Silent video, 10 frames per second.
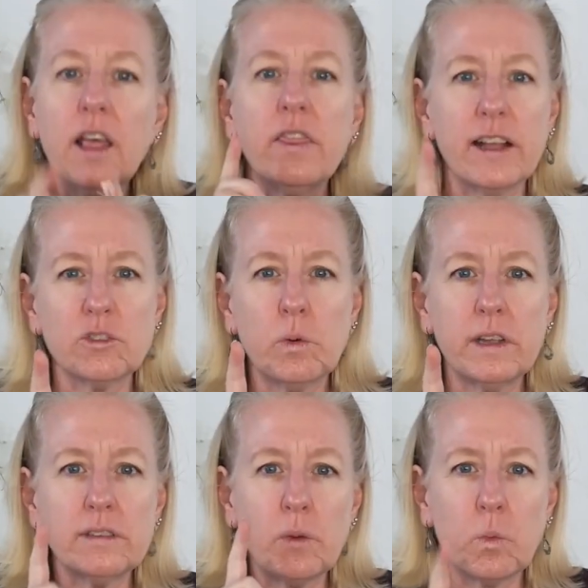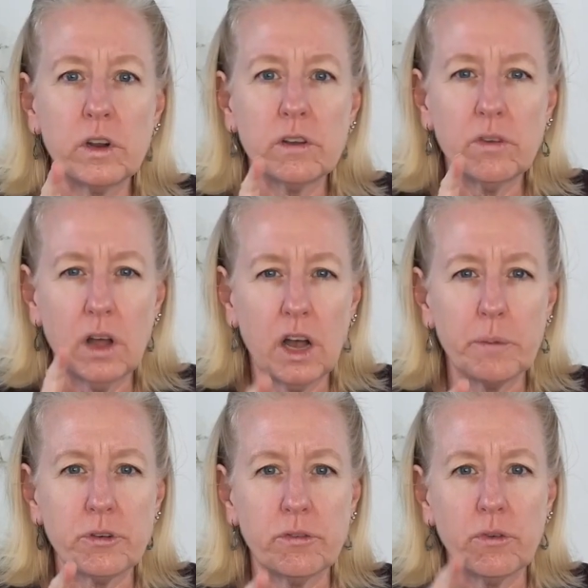That's why it's a wonderful
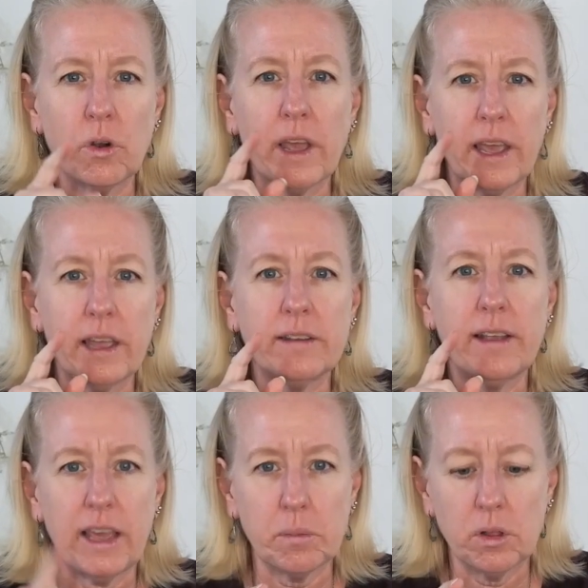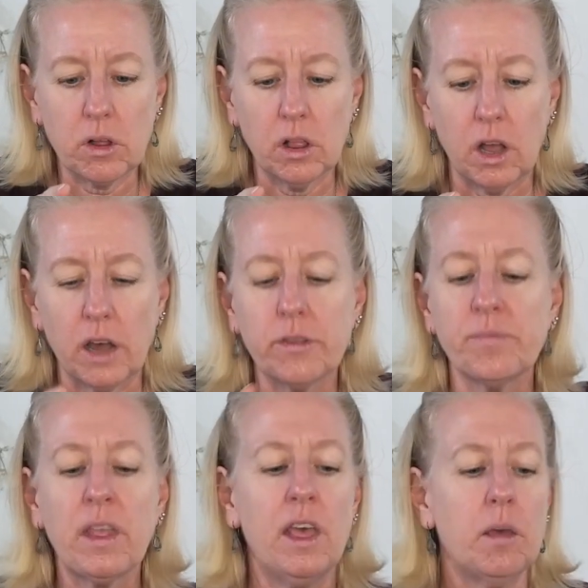option for a tablecloth,
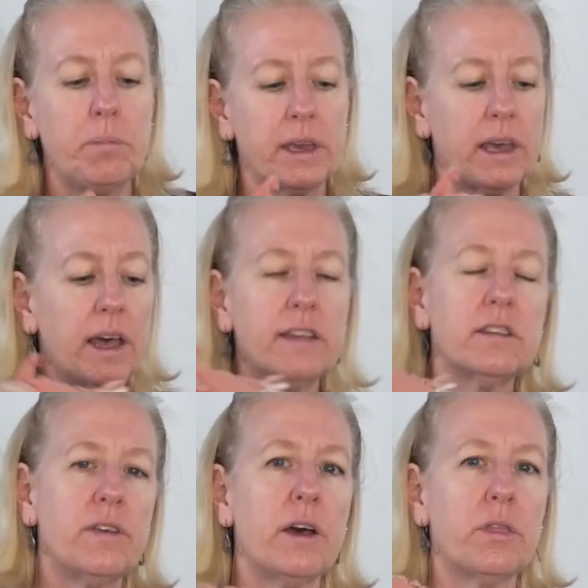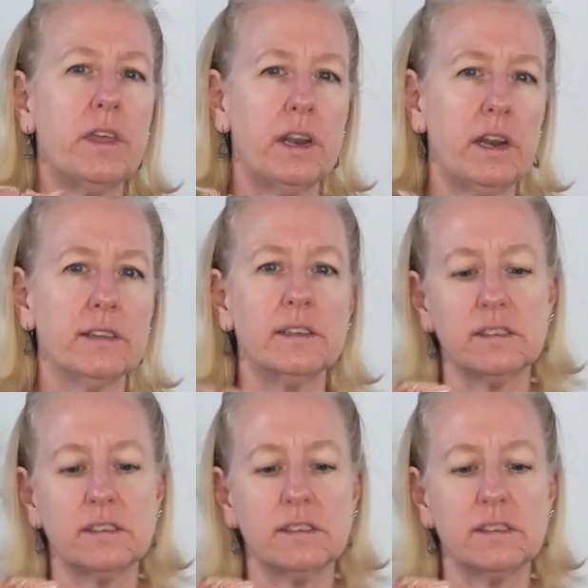because of how thin it is.